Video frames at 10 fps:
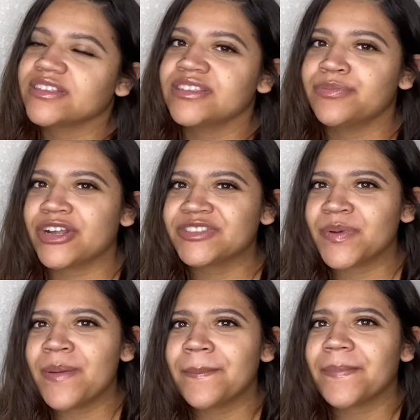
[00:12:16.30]
to breast
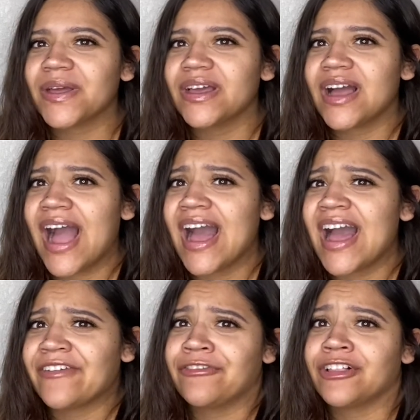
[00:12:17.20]
pump,
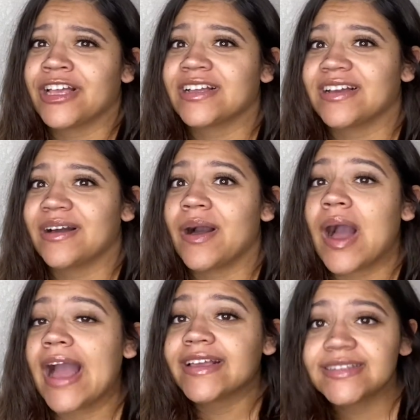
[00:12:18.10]
I feel like
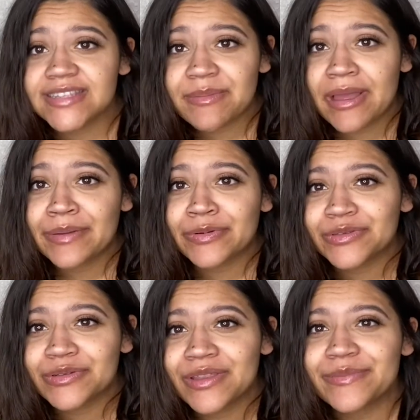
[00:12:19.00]
I could see my
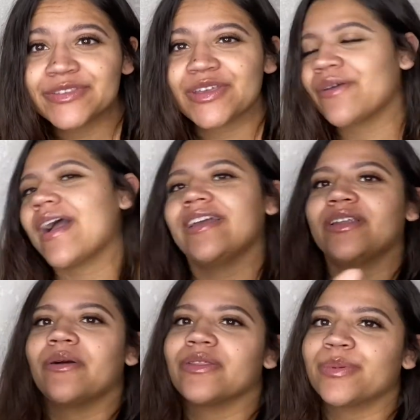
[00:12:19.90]
nipples through them, so I
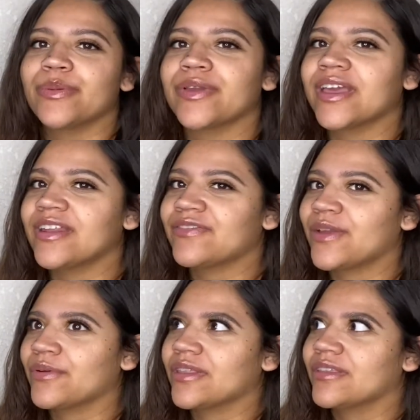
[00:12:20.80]
know other people can if
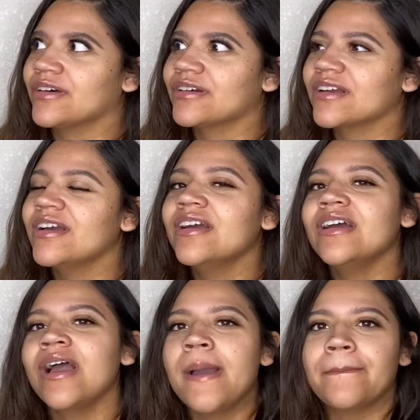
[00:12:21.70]
they really look.
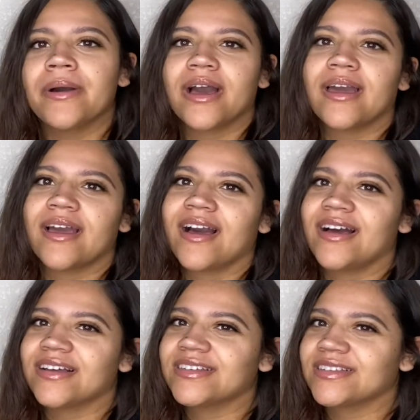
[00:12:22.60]
But
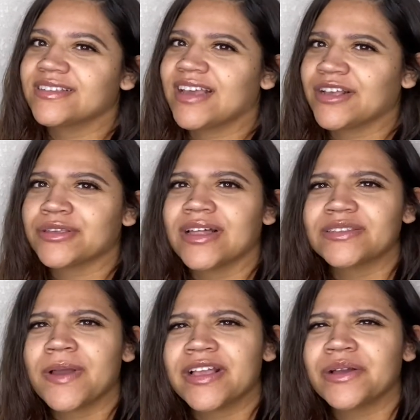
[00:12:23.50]
yeah, so
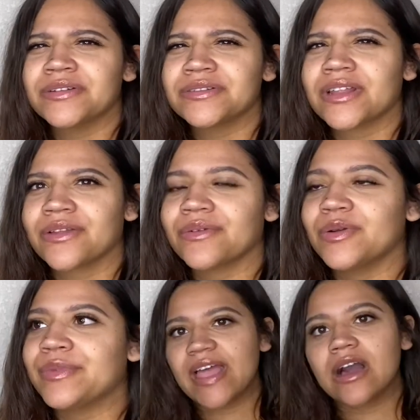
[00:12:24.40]
that's why I go into another
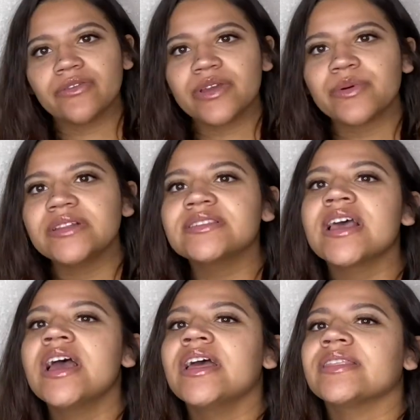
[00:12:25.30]
room. And LV
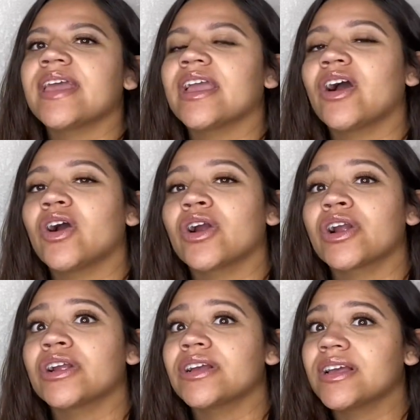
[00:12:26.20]
ones, they
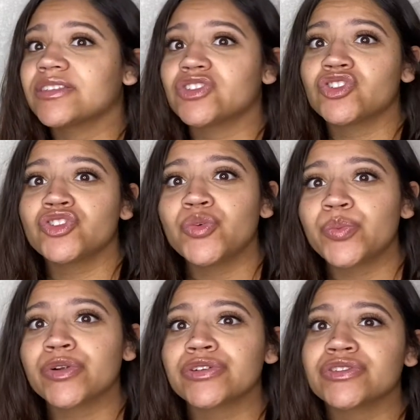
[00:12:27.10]
are
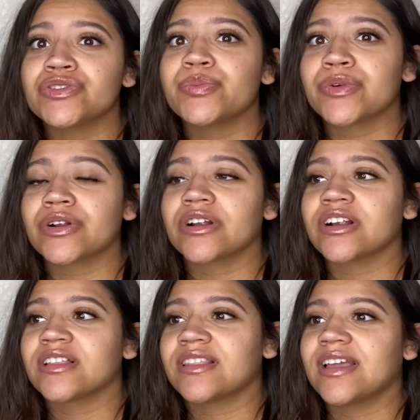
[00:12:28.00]
super,
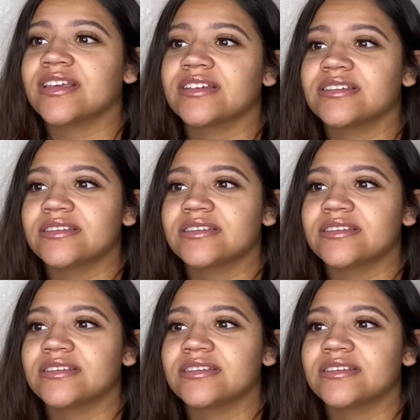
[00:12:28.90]
super, like,